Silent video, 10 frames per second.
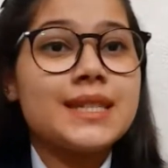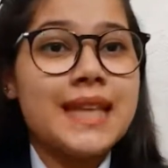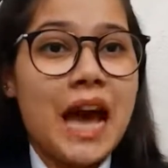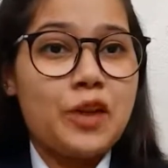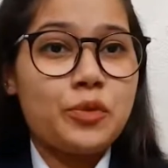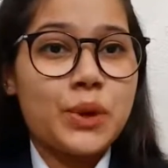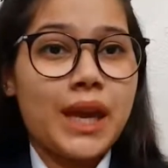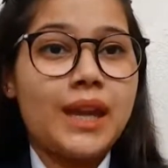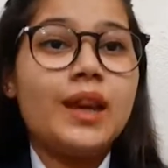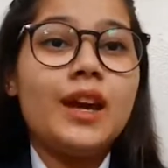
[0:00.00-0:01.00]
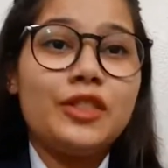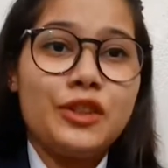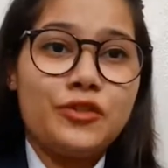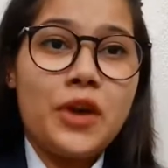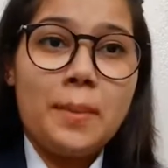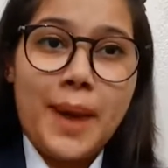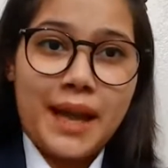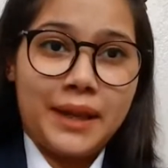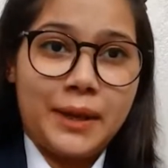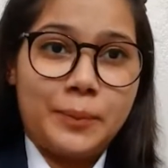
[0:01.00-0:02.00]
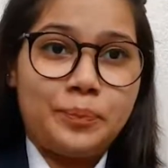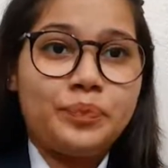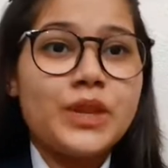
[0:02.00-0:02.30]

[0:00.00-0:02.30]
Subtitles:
is Advocate Divya Malcolm.